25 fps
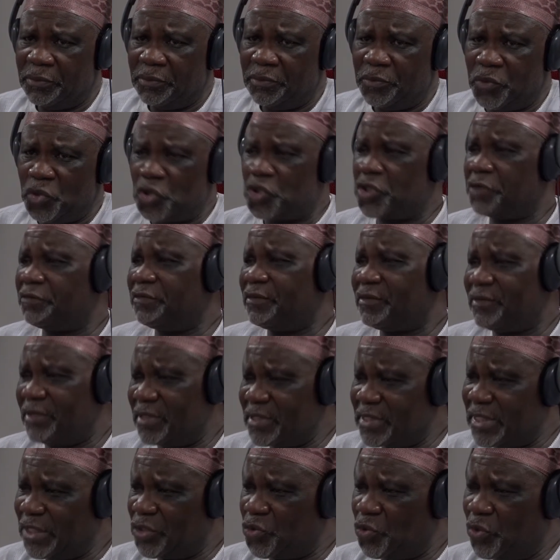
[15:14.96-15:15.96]
beautiful
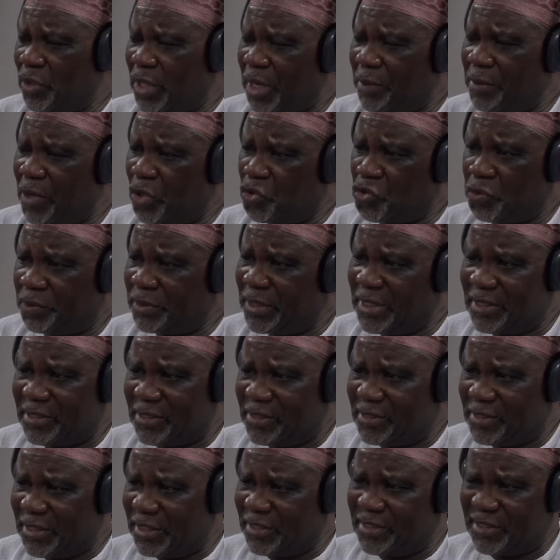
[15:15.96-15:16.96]
things that will come out of that
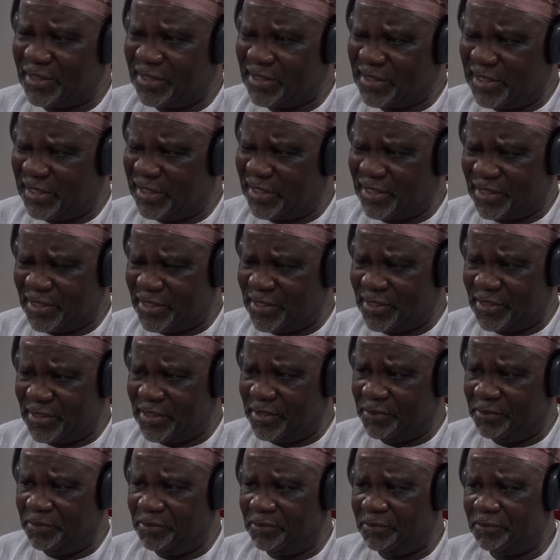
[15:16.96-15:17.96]
such a
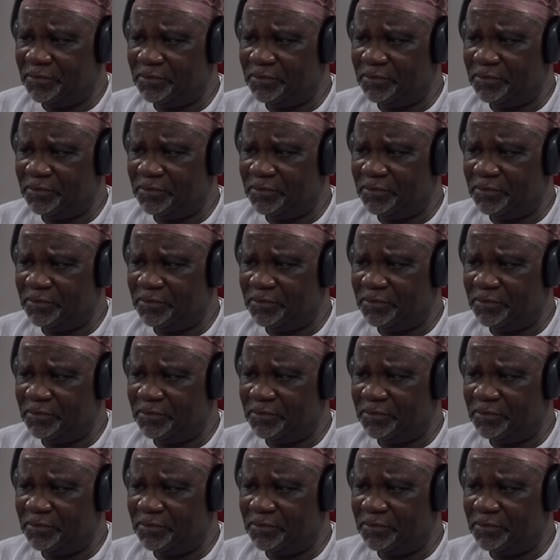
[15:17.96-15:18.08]
system.